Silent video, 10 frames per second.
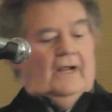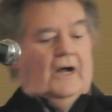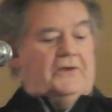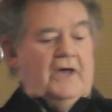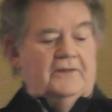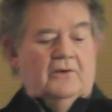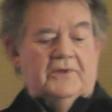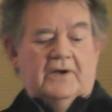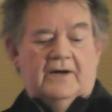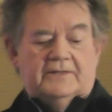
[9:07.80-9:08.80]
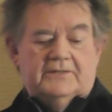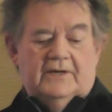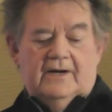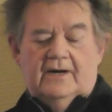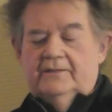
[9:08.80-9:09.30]
Okay, then we got
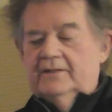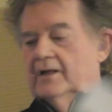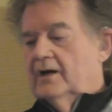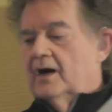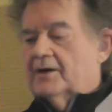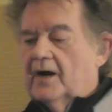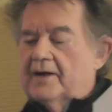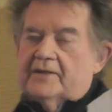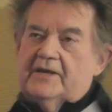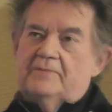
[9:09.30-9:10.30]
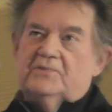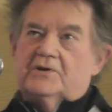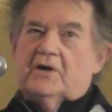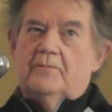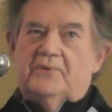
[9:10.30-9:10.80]
uh, a guy that came to the
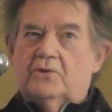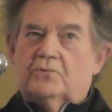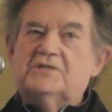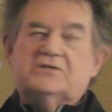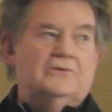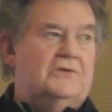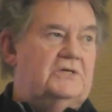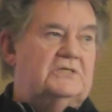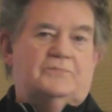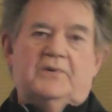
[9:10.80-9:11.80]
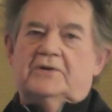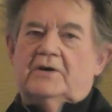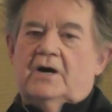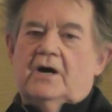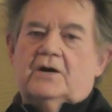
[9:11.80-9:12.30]
company recently. He's been
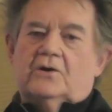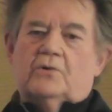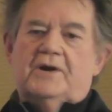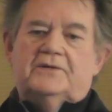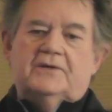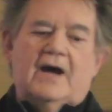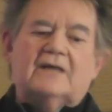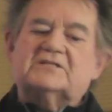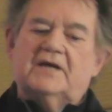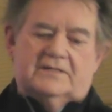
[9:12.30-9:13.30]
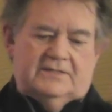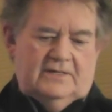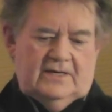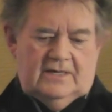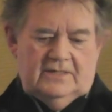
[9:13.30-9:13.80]
a, a great asset.
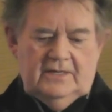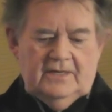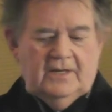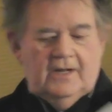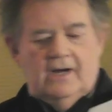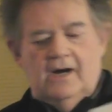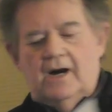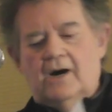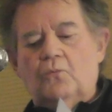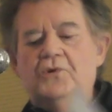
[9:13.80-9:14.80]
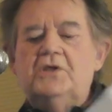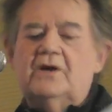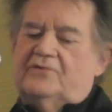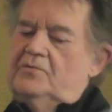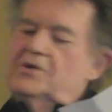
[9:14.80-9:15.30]
Uh, uh, we
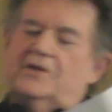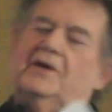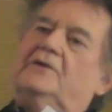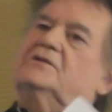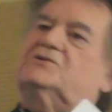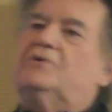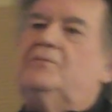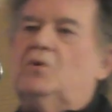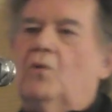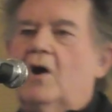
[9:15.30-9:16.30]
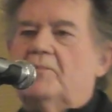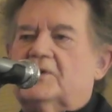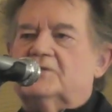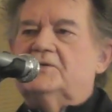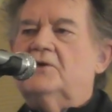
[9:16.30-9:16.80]
have communicated extremely well
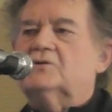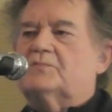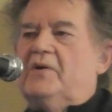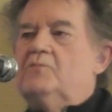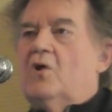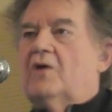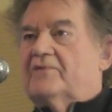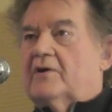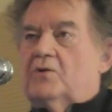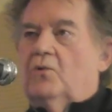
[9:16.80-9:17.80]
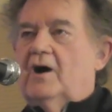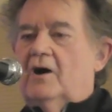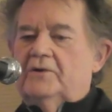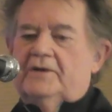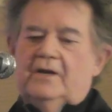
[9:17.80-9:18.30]
because he knows pinball very
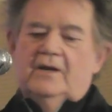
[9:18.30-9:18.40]
well and